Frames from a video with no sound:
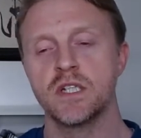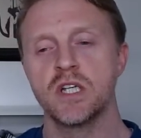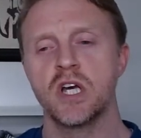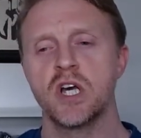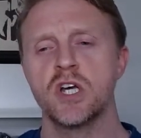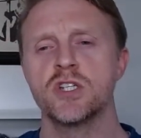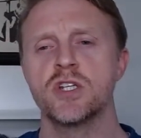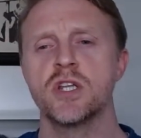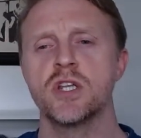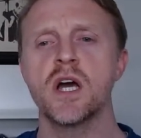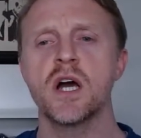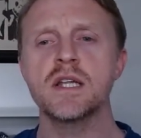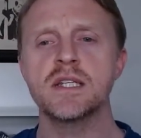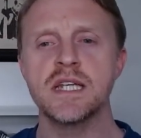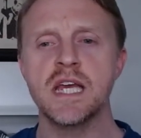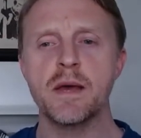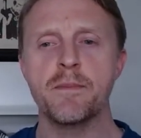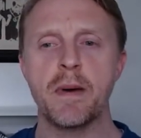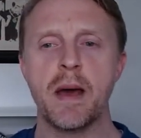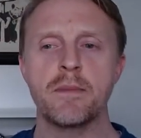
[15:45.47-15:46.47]
So the idea
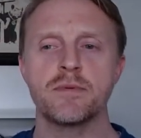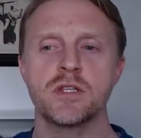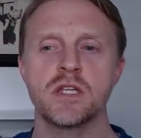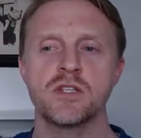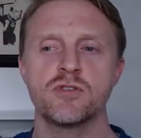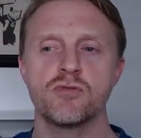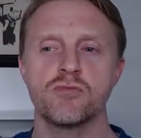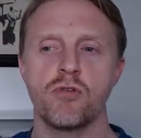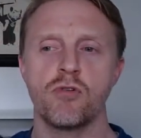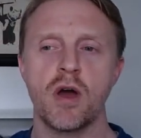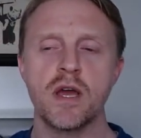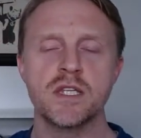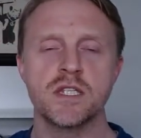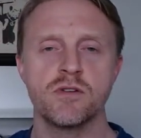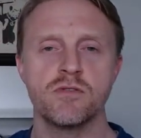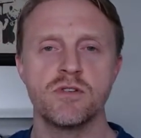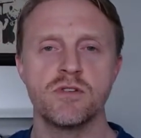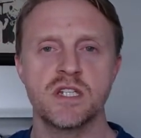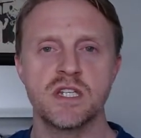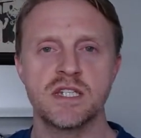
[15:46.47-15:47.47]
perhaps of this writer
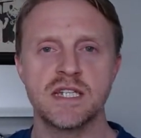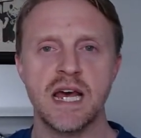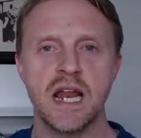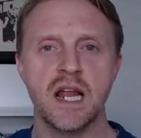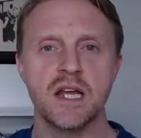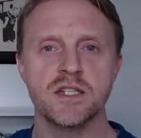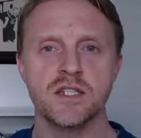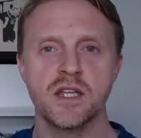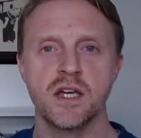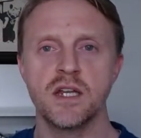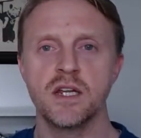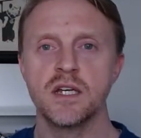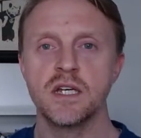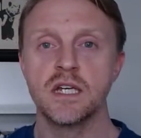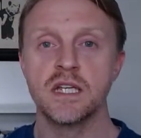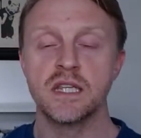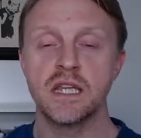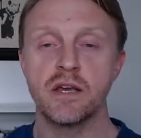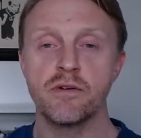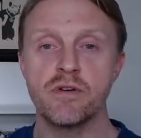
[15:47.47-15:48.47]
is to tell us that
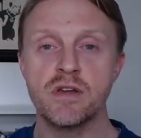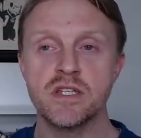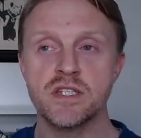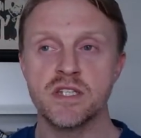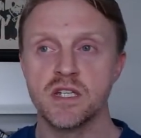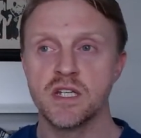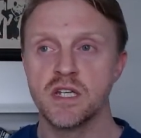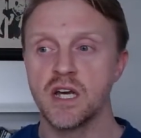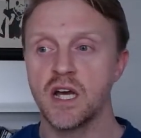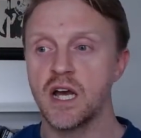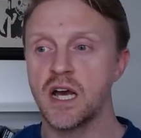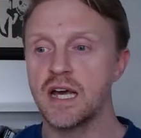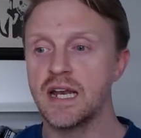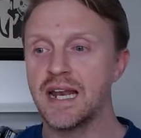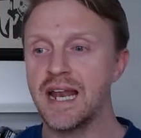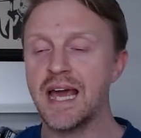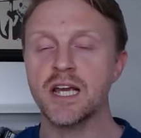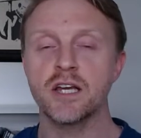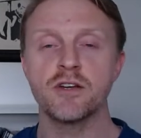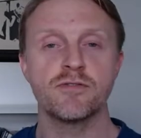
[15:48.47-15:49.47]
there is a
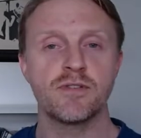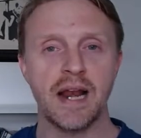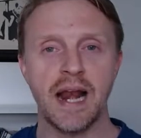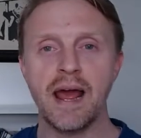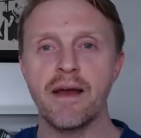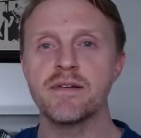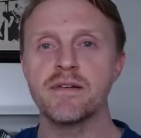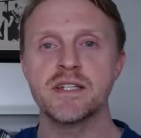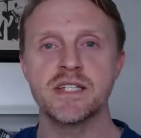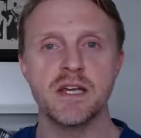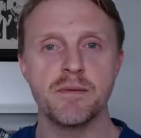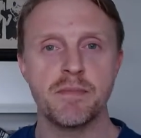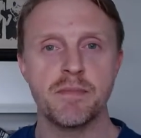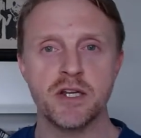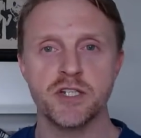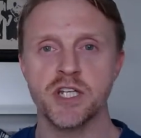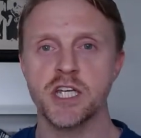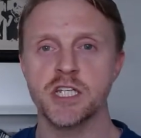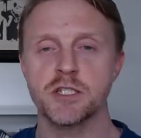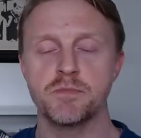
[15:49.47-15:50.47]
lack of clarity about
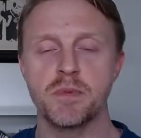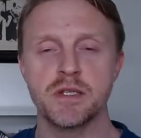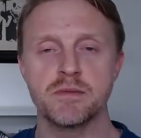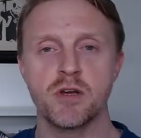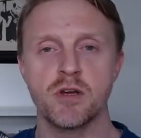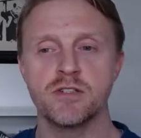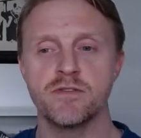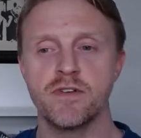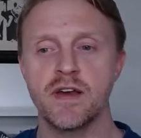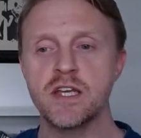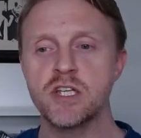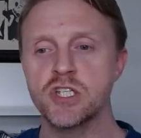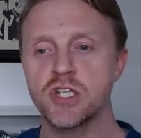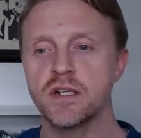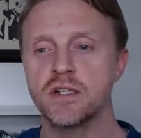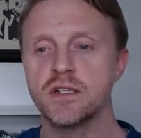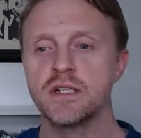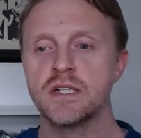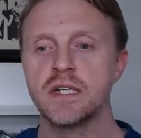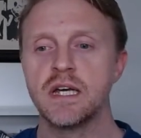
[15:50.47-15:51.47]
Shakespeare's motivation,
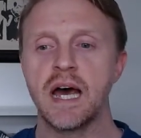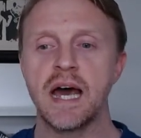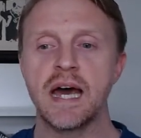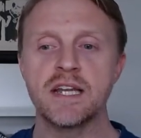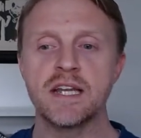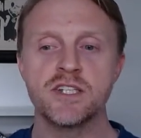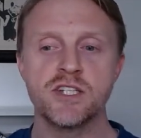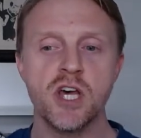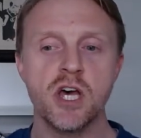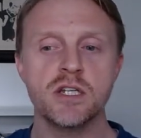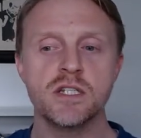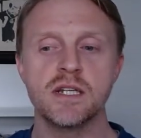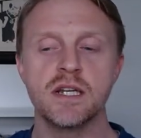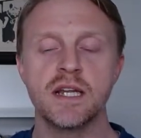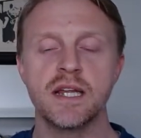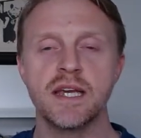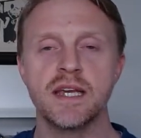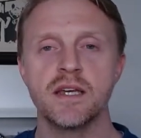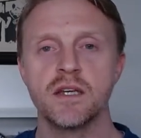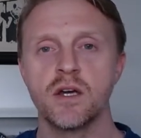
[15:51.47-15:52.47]
and
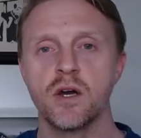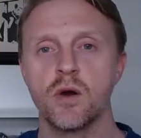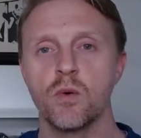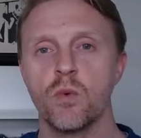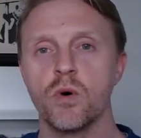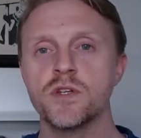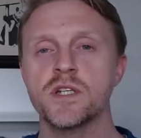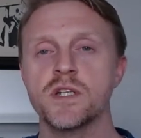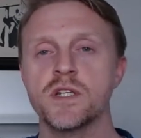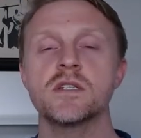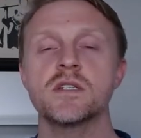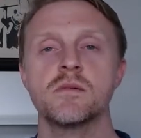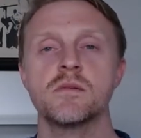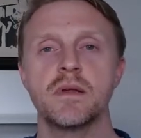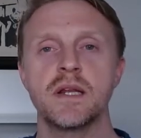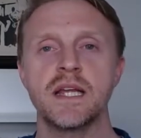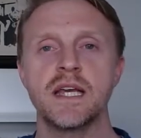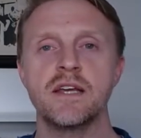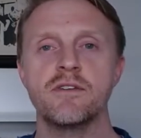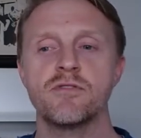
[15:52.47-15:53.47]
certainly wants us to
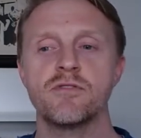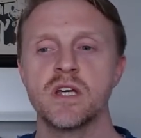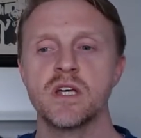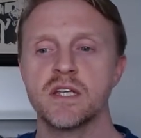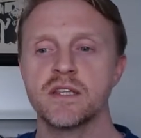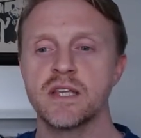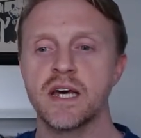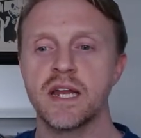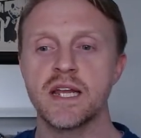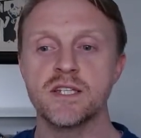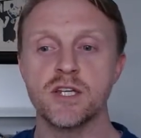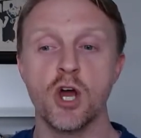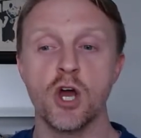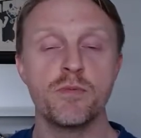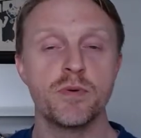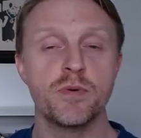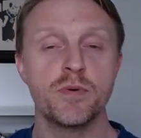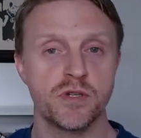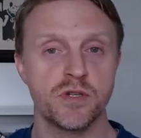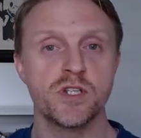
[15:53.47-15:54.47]
believe that is open
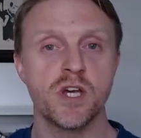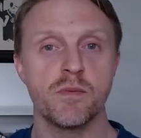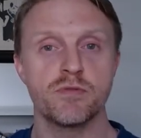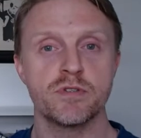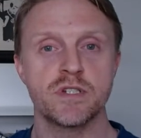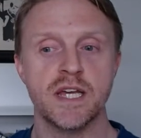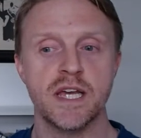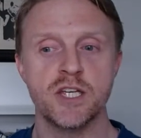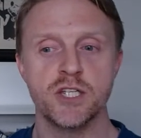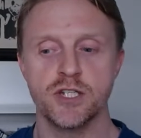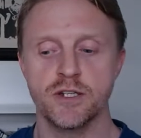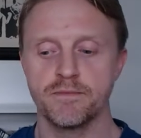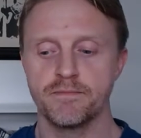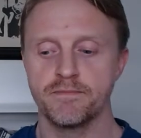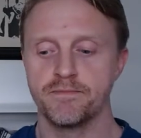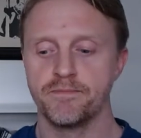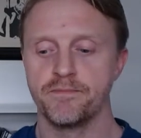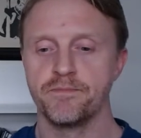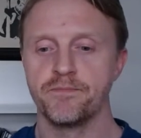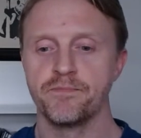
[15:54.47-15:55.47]
to interpretation.
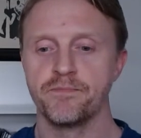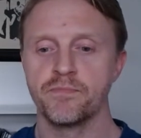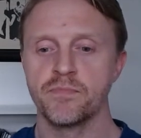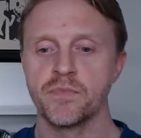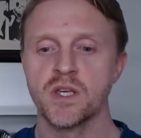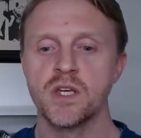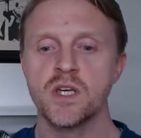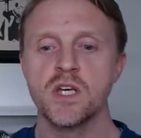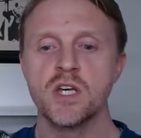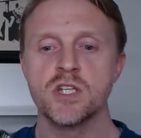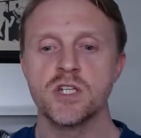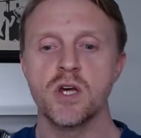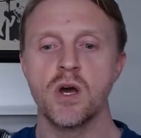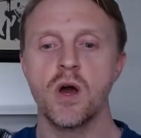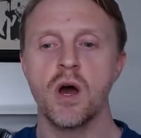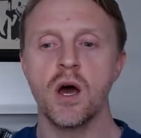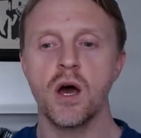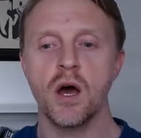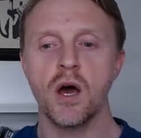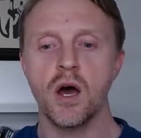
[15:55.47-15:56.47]
So
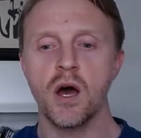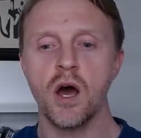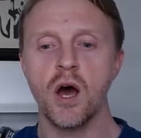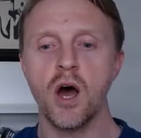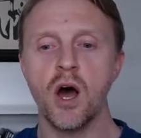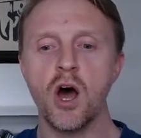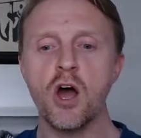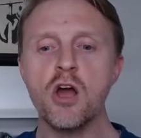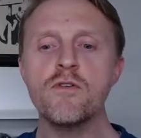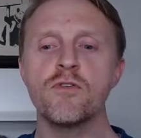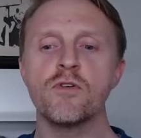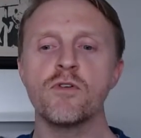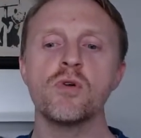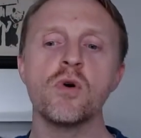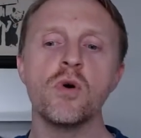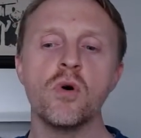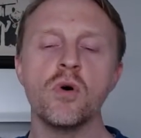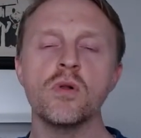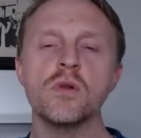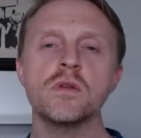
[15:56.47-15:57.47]

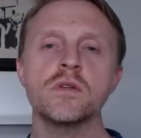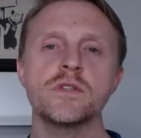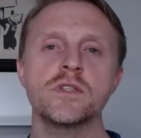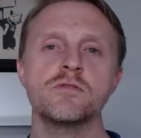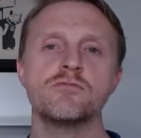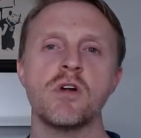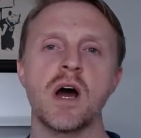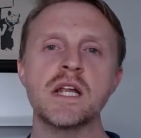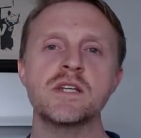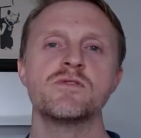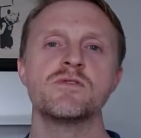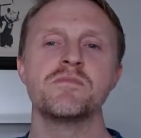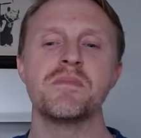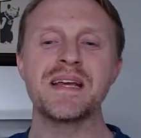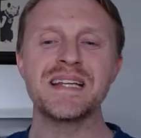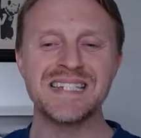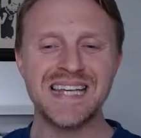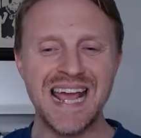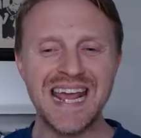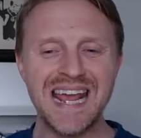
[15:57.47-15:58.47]
overall, the writer is
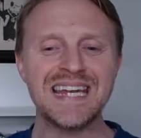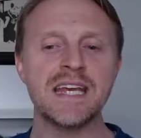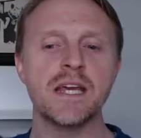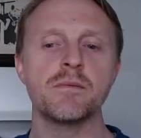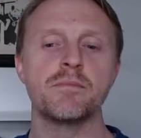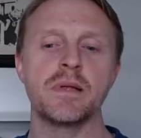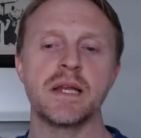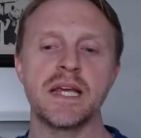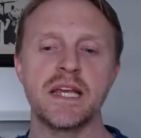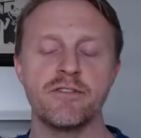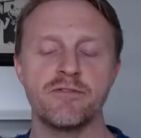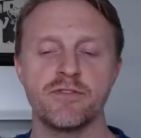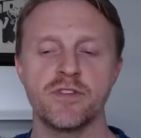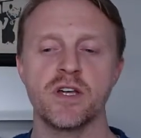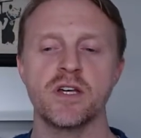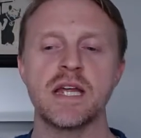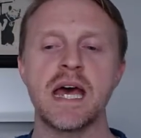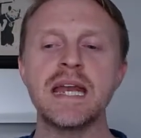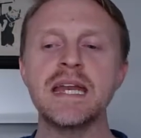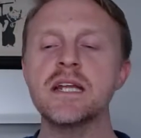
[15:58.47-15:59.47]
maintaining a belief that
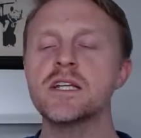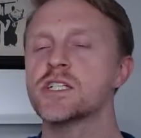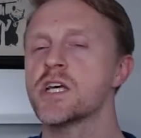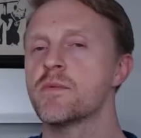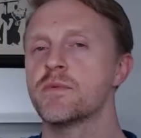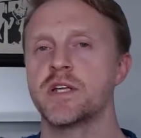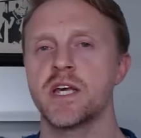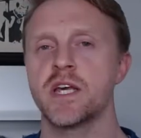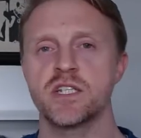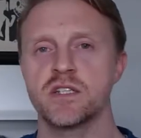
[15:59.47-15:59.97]
any interpretation